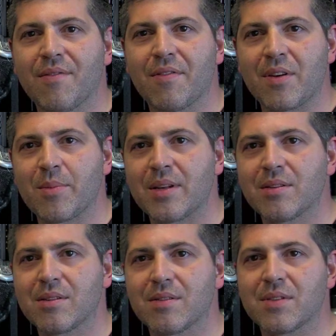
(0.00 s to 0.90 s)
of the
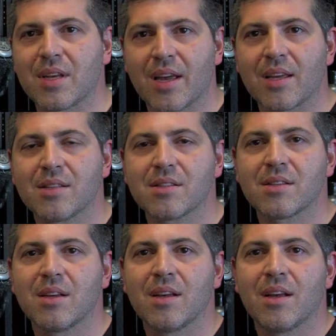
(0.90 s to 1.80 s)
fundamentals of
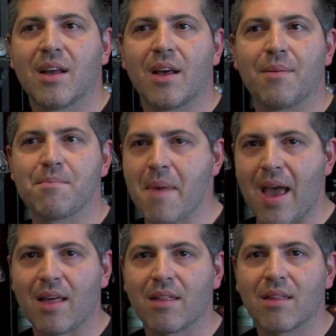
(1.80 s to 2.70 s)
science, uh,
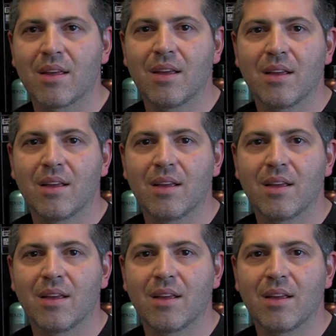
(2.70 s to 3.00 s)
math,